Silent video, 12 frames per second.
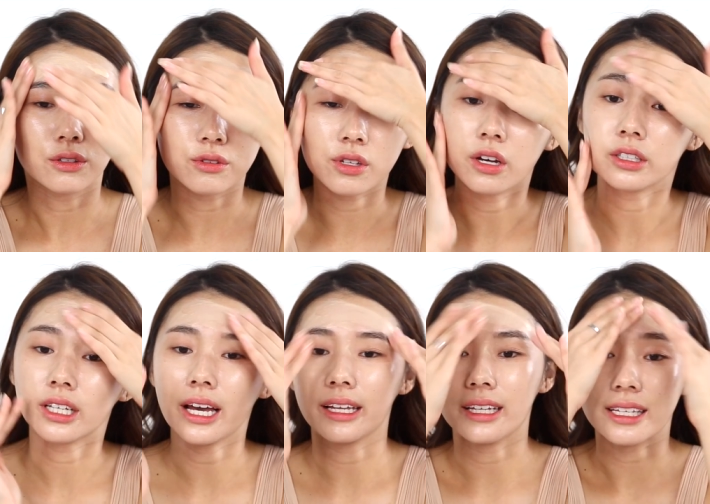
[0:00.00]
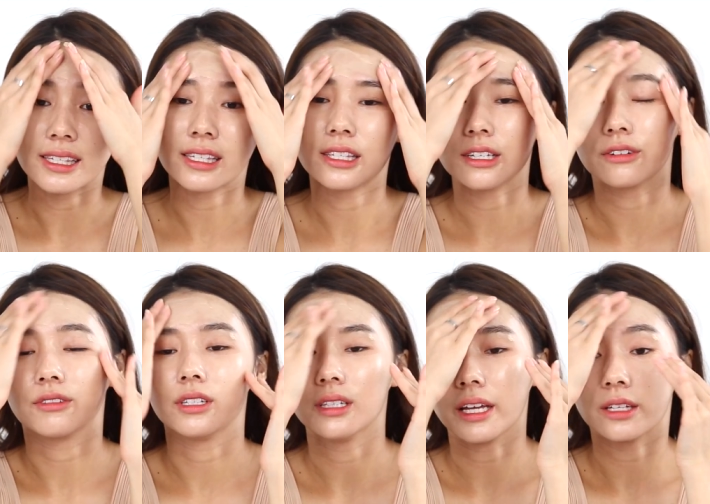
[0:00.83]
use all the
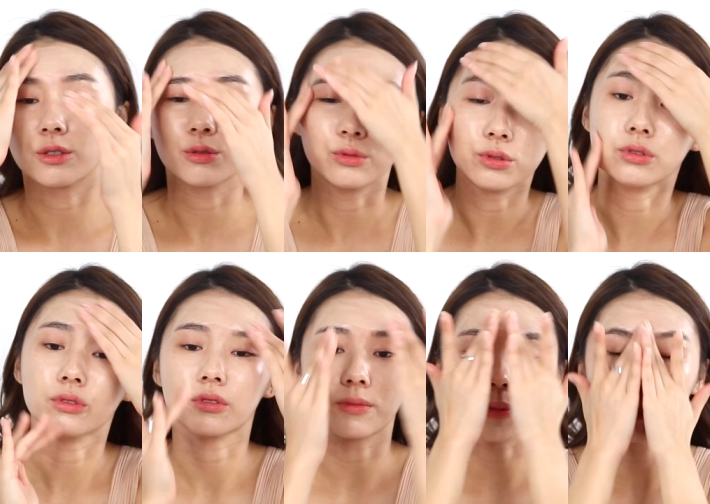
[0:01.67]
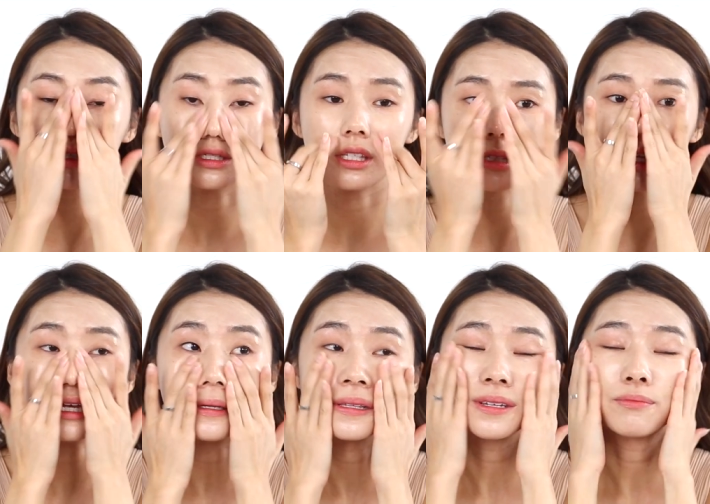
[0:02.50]
unnecessary like tools because there
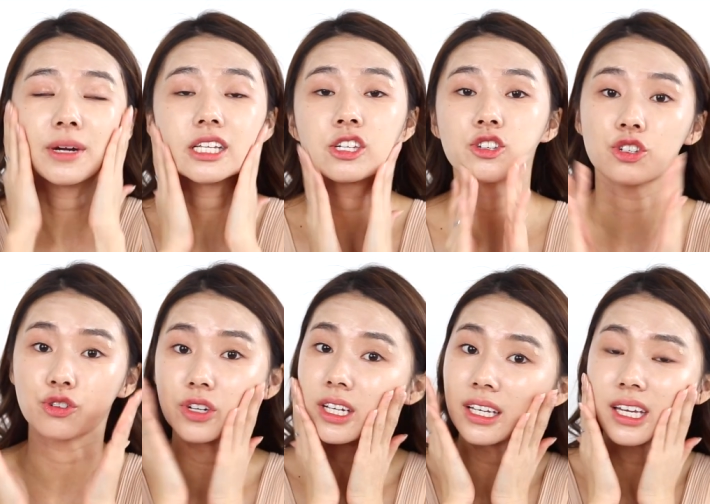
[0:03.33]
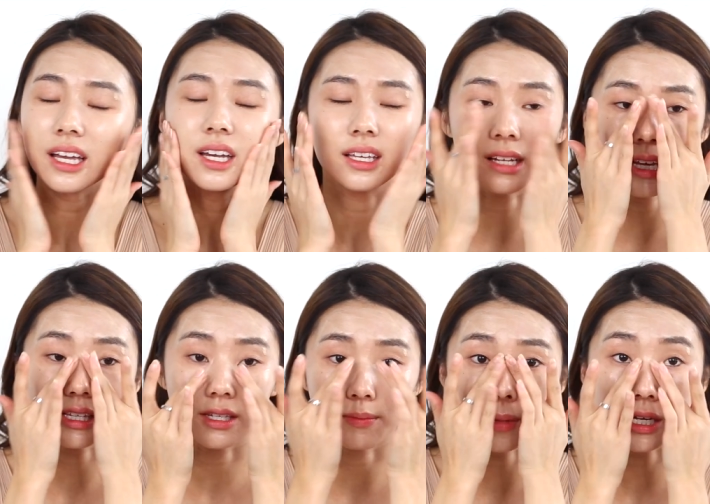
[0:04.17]
isn't much streaking, there
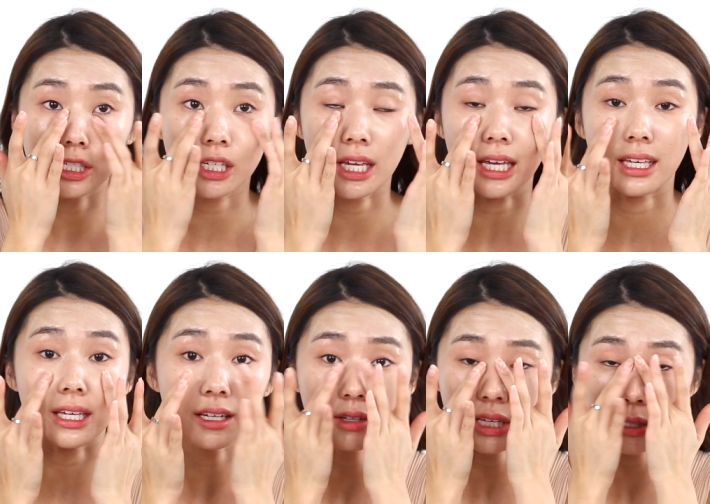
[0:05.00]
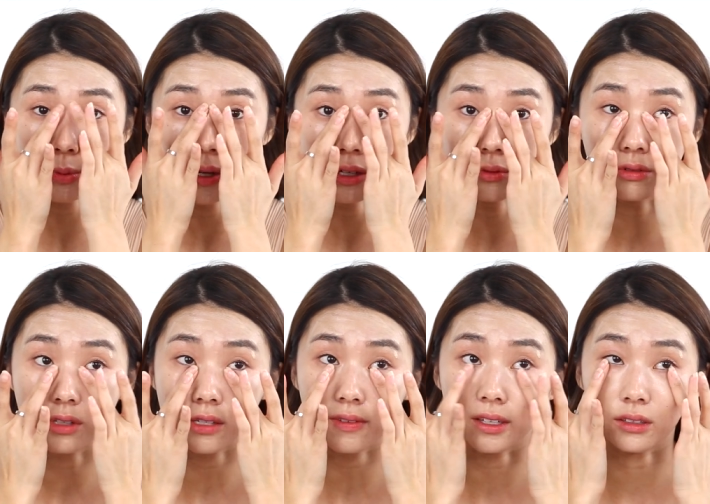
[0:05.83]
isn't much caking as well with
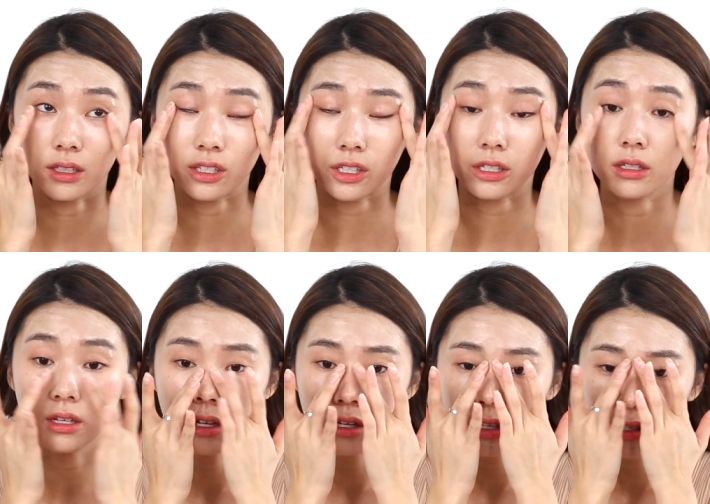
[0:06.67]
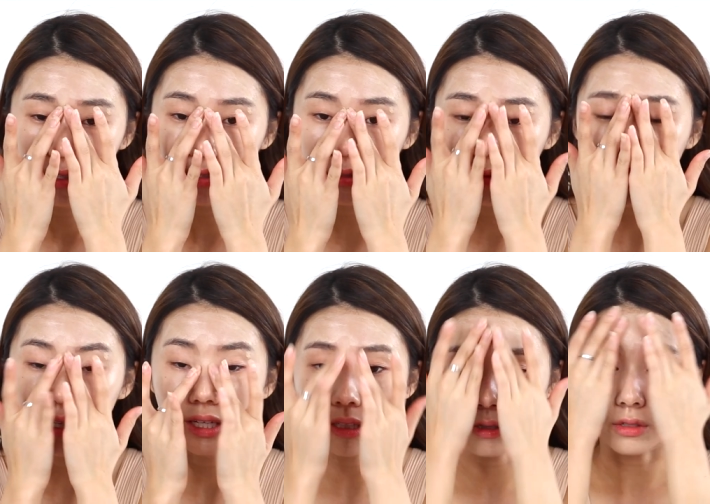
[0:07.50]
this foundation. So what I
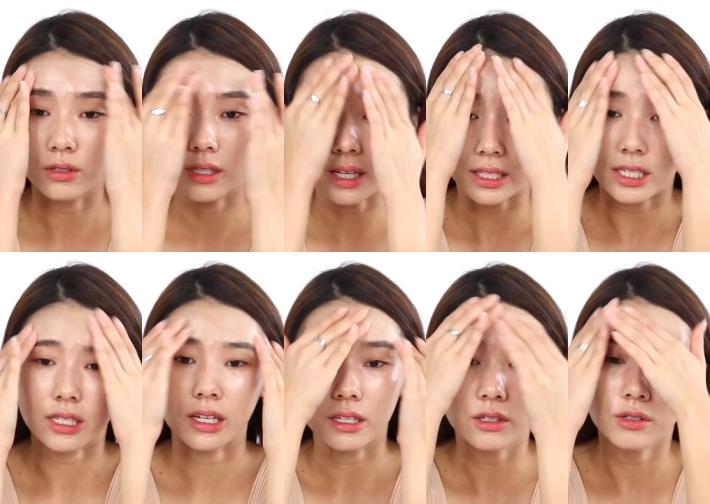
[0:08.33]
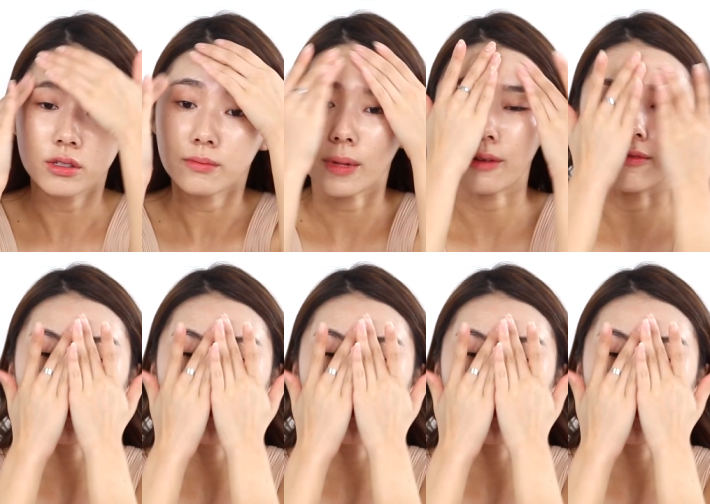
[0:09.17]
like to do is I just like to use my